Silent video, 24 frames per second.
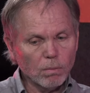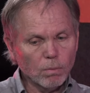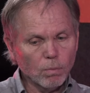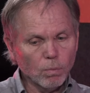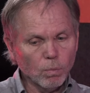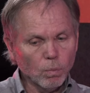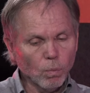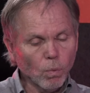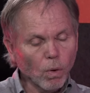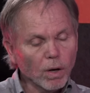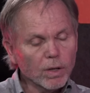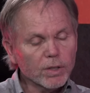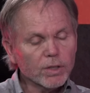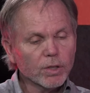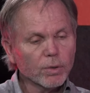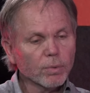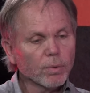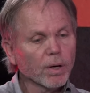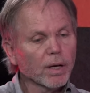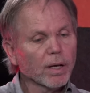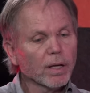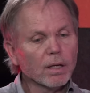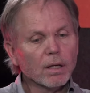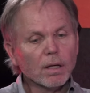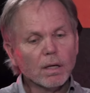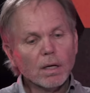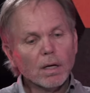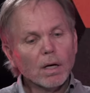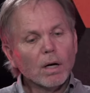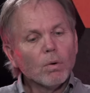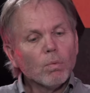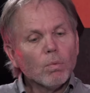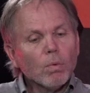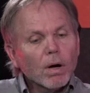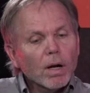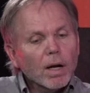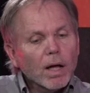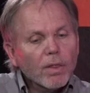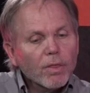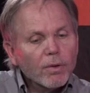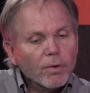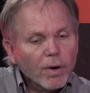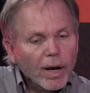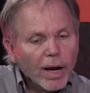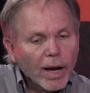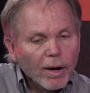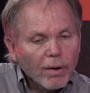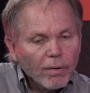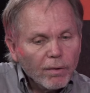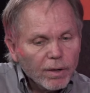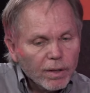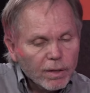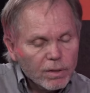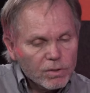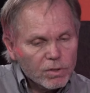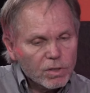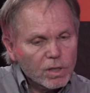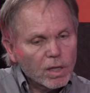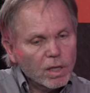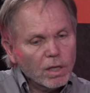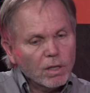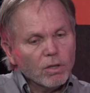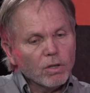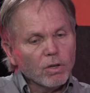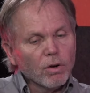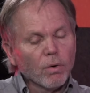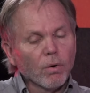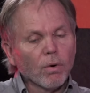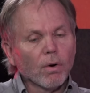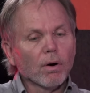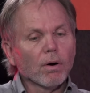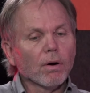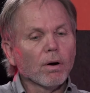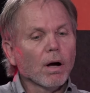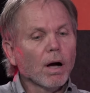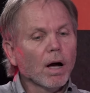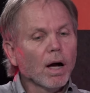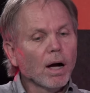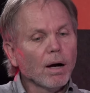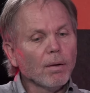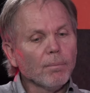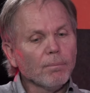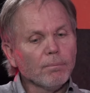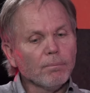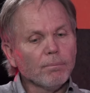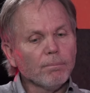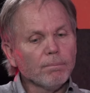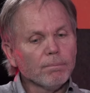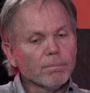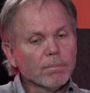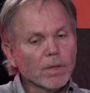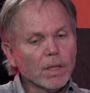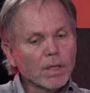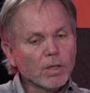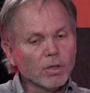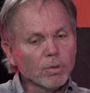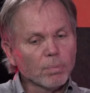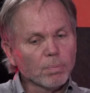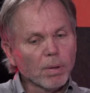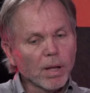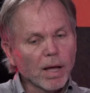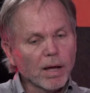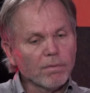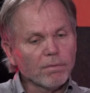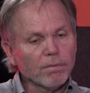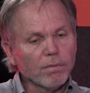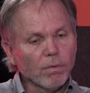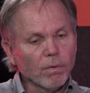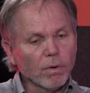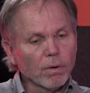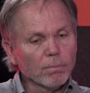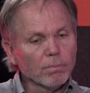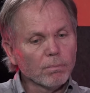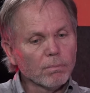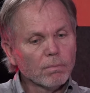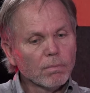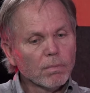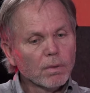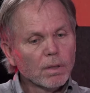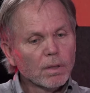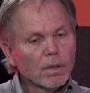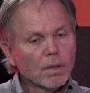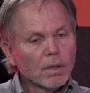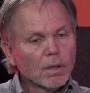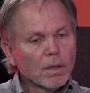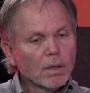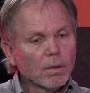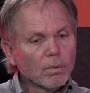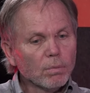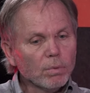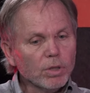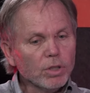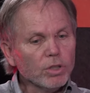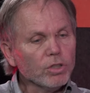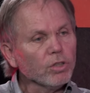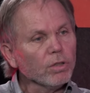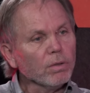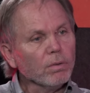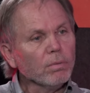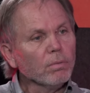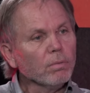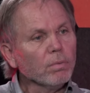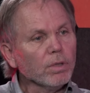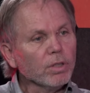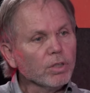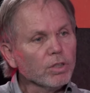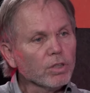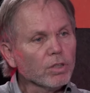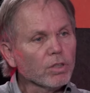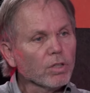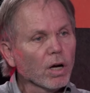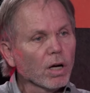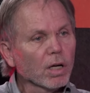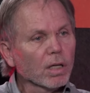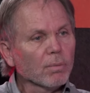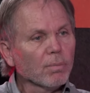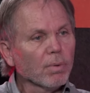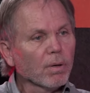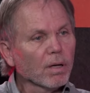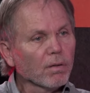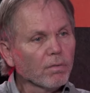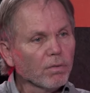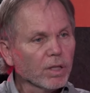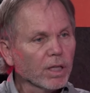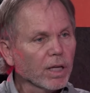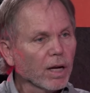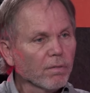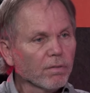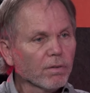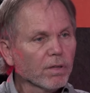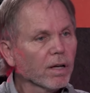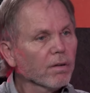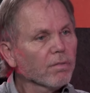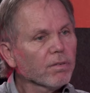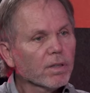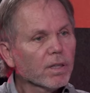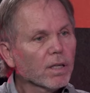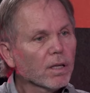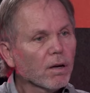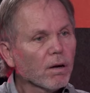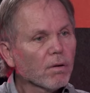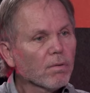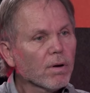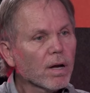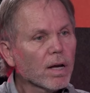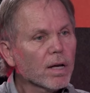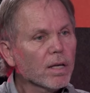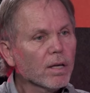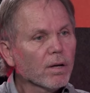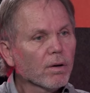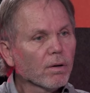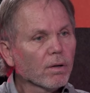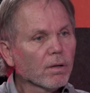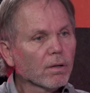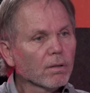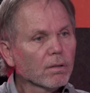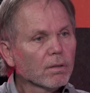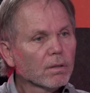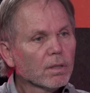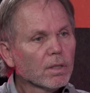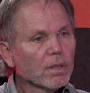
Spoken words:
wondering what other areas in your platform we should talk about. Have we covered everything already, or